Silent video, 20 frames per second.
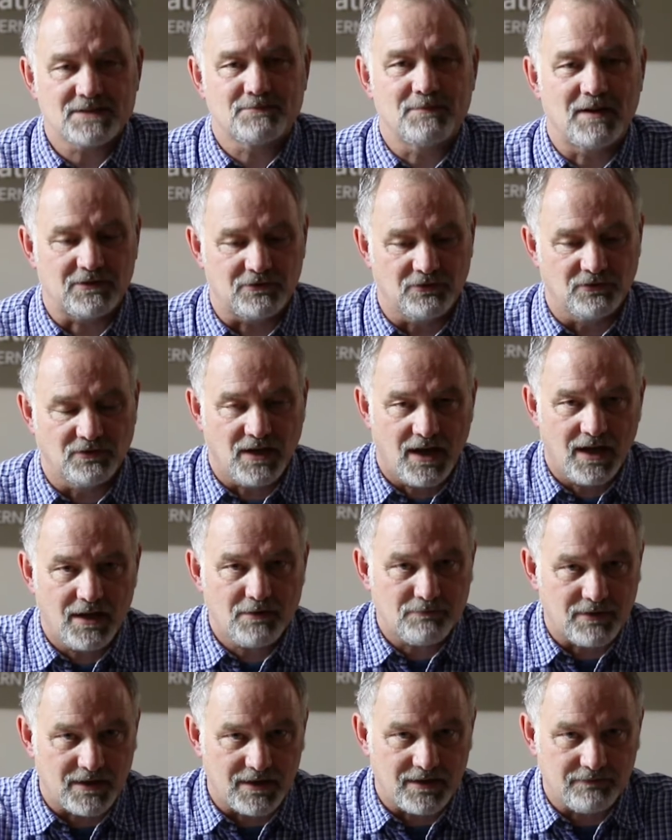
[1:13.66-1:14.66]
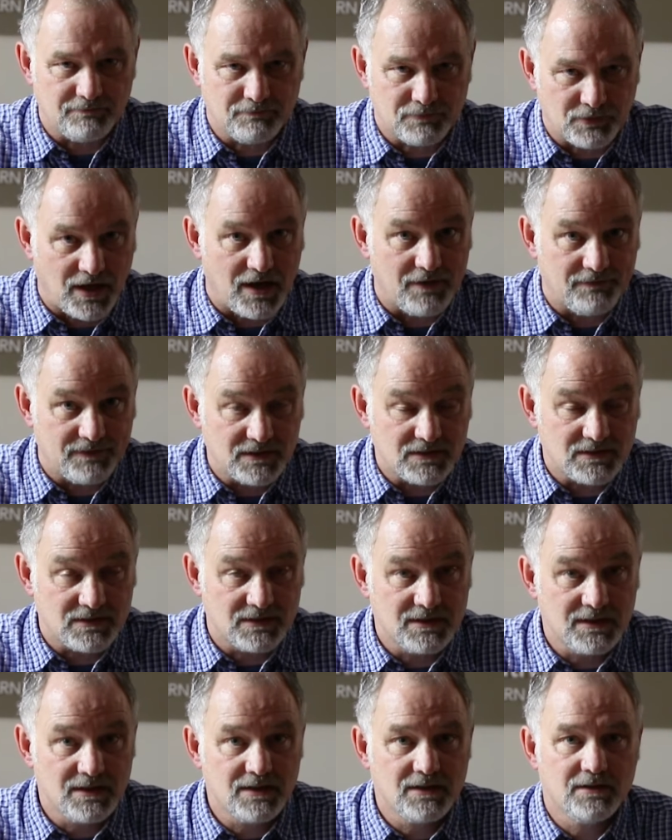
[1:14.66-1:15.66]
met through nonprofit
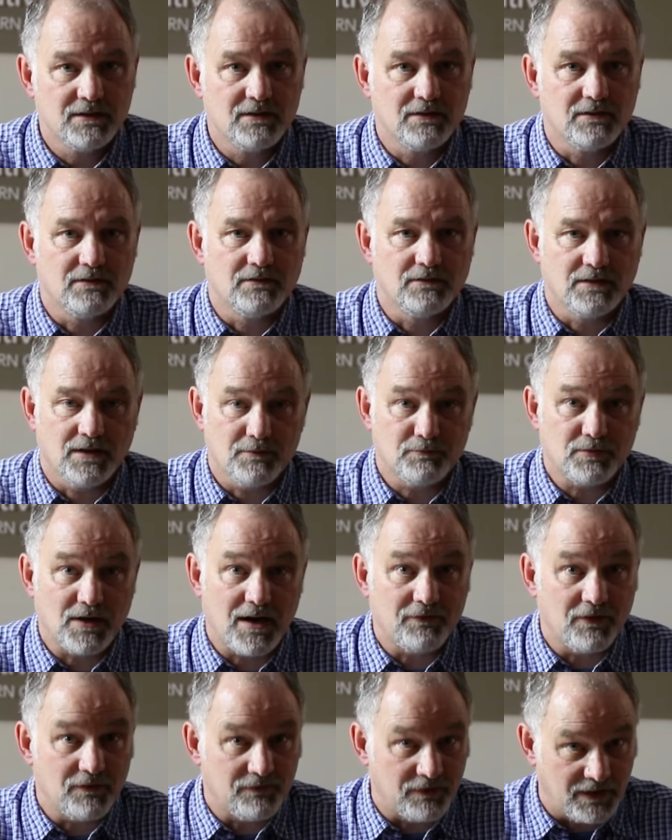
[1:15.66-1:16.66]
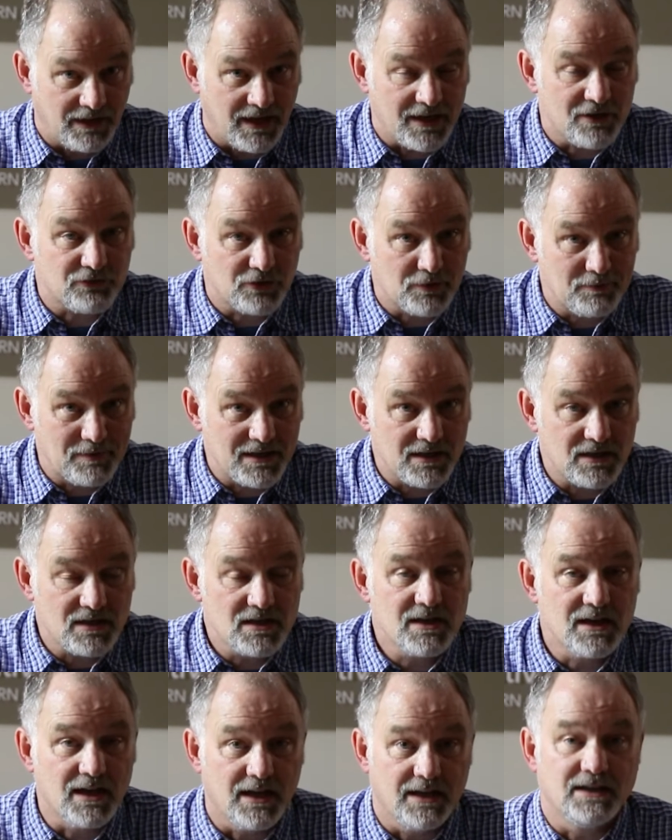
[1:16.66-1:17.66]
philanthropy,
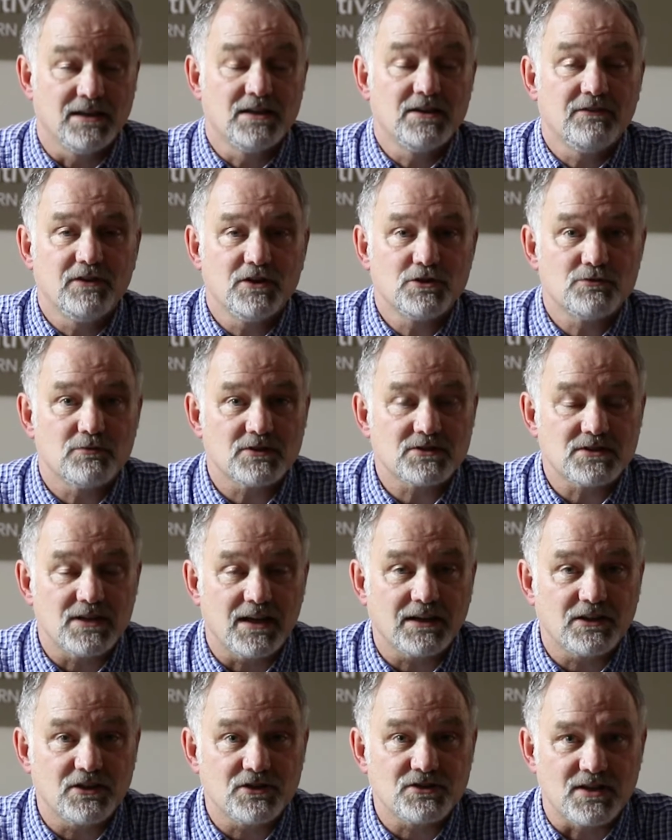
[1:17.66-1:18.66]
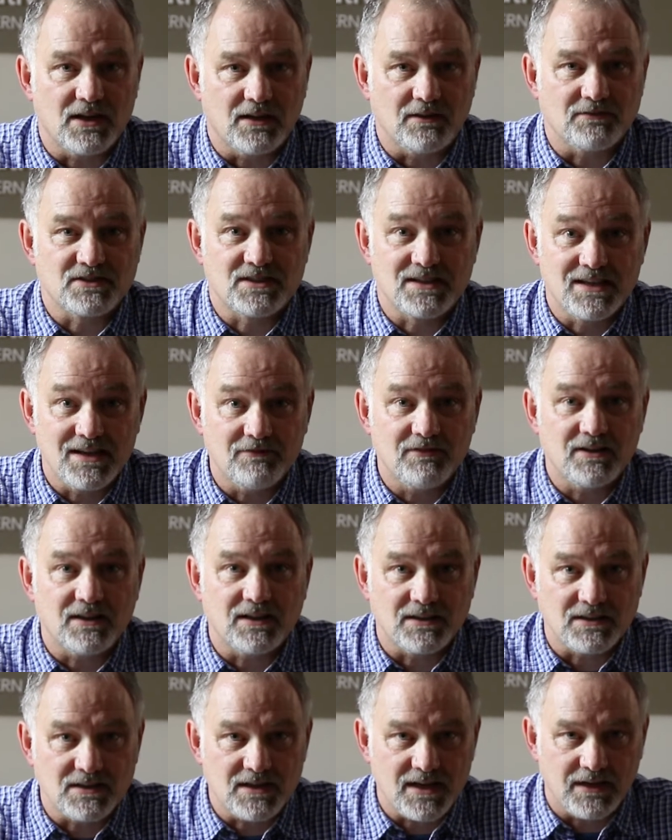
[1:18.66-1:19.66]
and individuals like yourselves giving
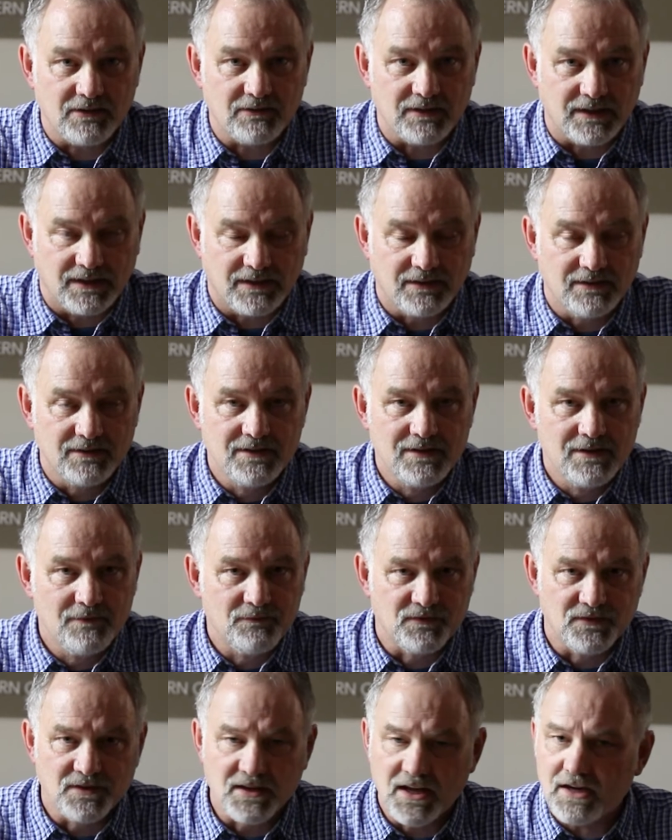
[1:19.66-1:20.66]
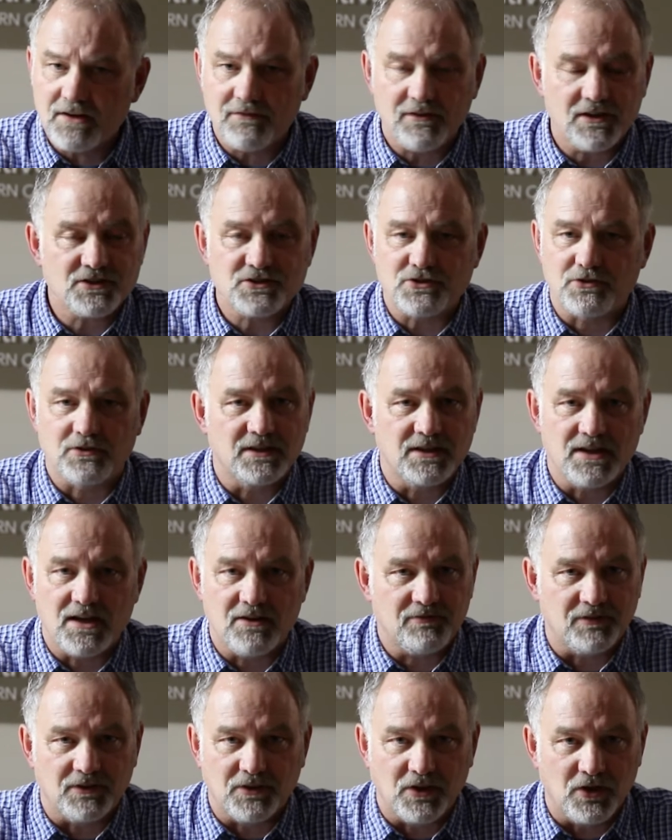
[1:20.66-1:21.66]
and caring. None of us are
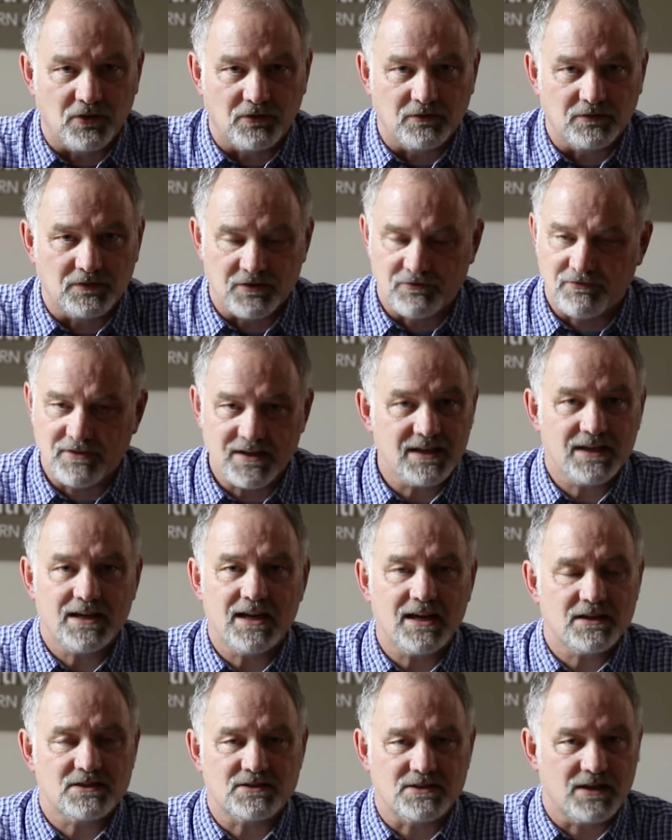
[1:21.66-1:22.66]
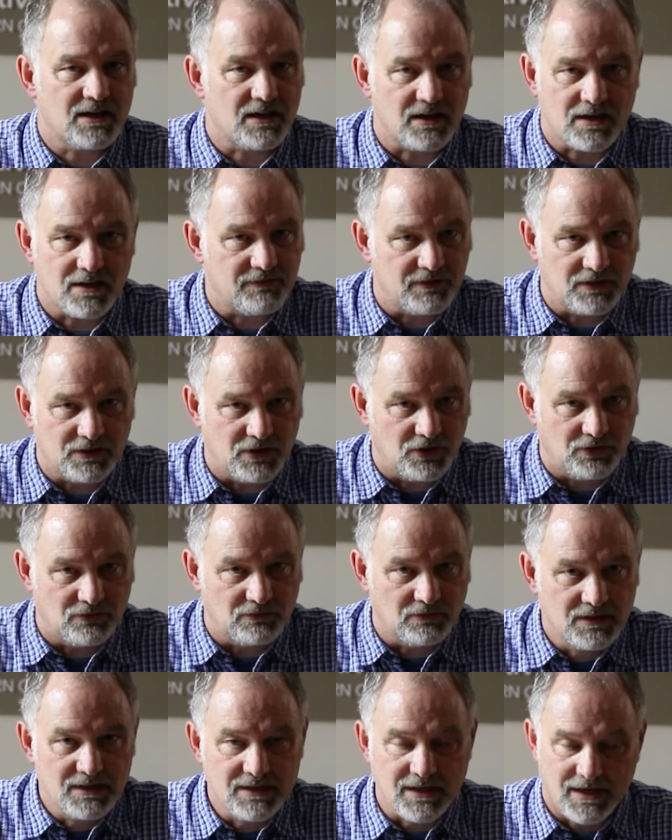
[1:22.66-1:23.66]
enough alone. The VNA is not enough alone.
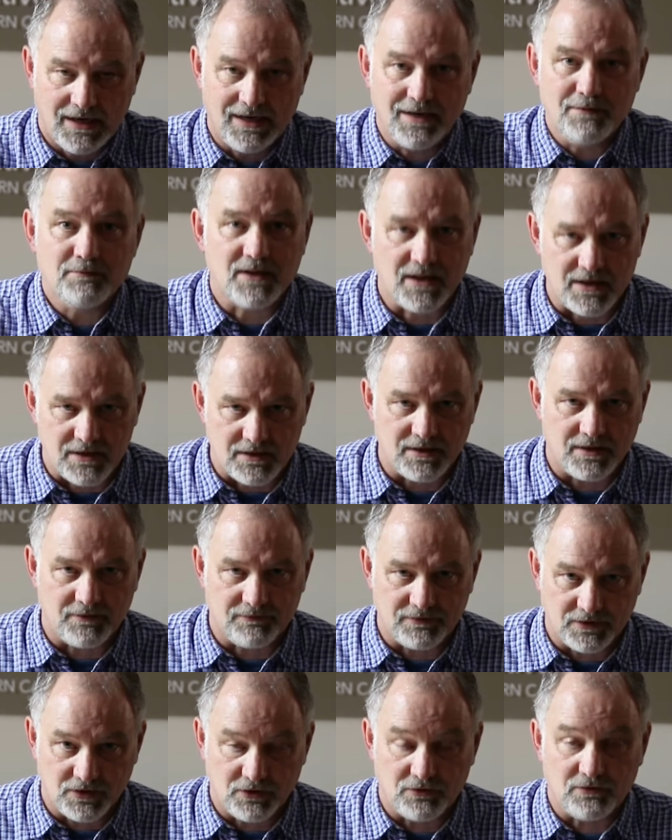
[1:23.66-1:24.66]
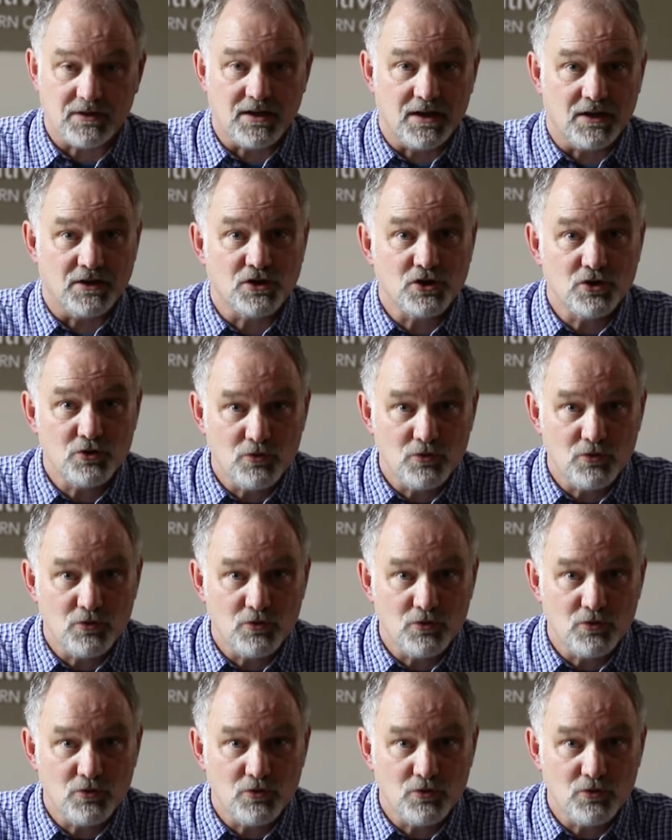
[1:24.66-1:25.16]
I am not enough alone, and you